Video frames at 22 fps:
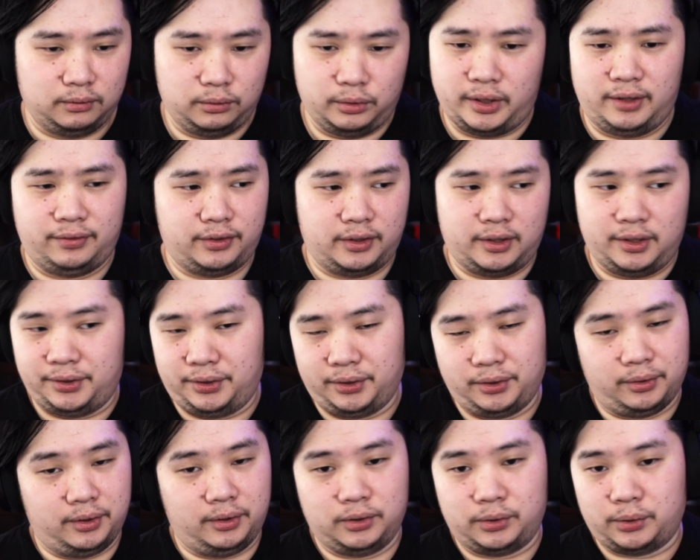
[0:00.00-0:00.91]
and
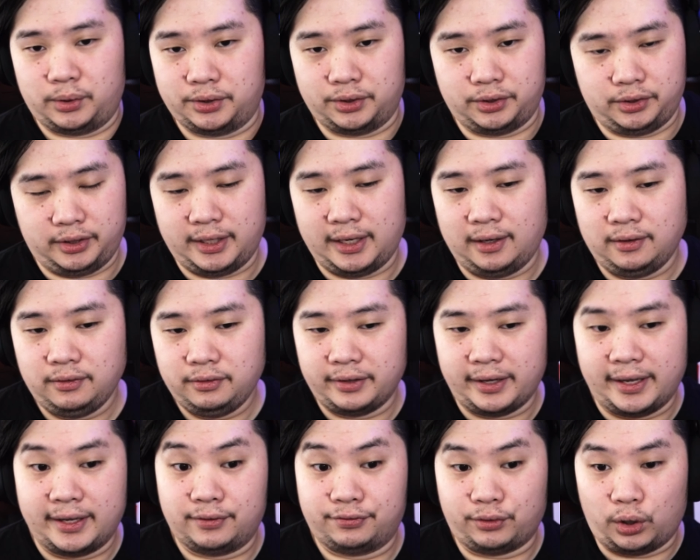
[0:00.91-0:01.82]
whatever other sources
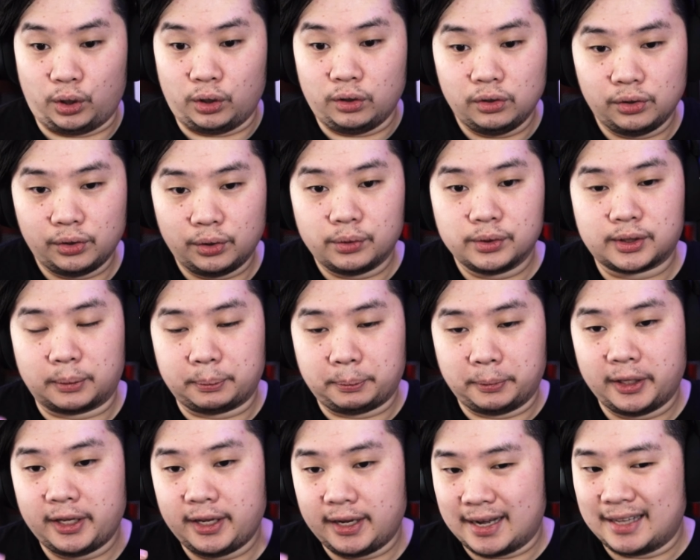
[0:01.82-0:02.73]
you have. And if all
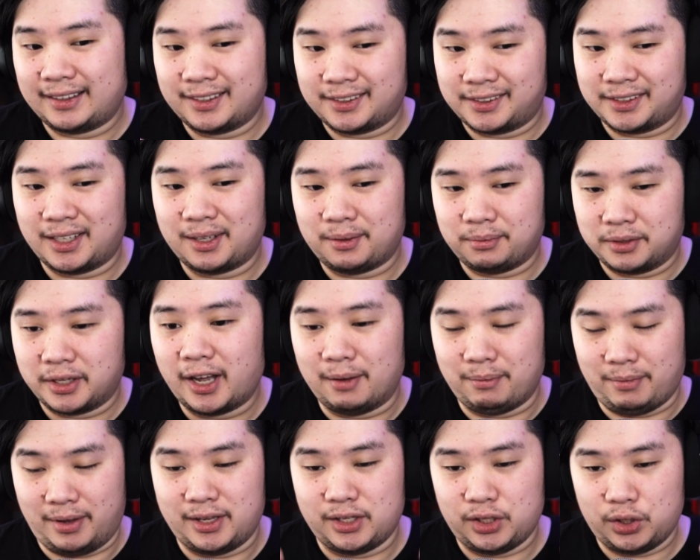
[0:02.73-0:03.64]
those are playing at the
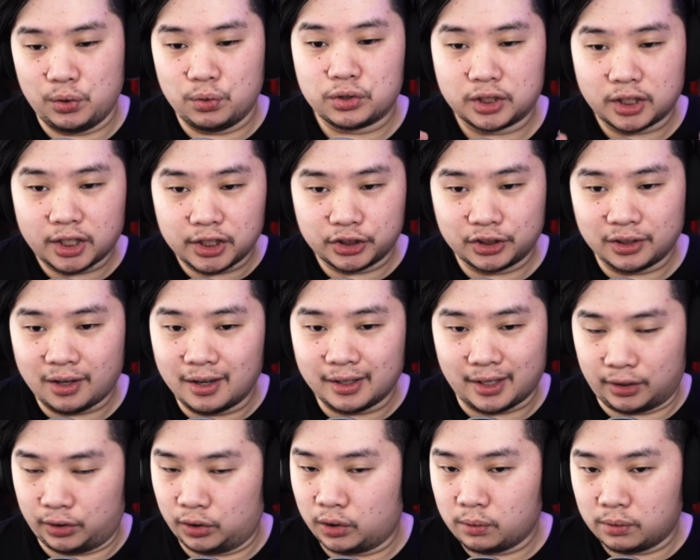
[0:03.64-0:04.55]
same time and you
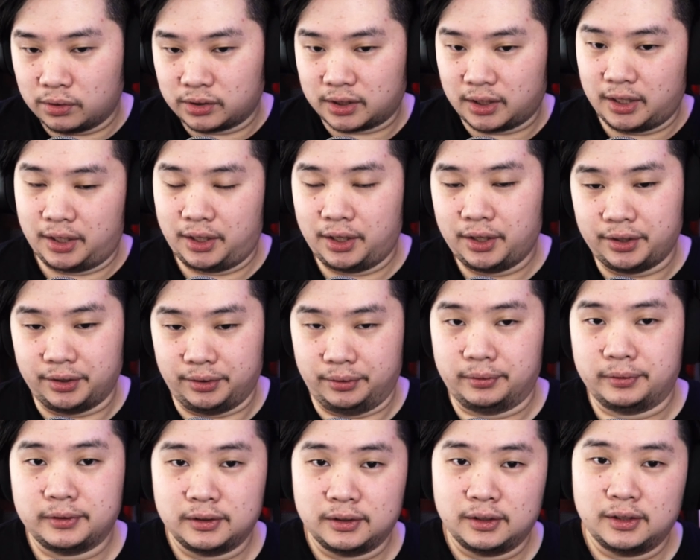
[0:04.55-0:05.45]
start talking, no one's gonna
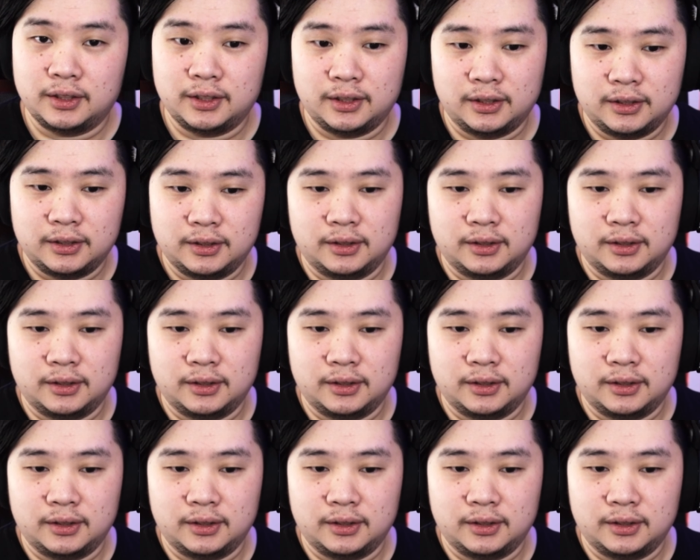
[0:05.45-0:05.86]
hear you.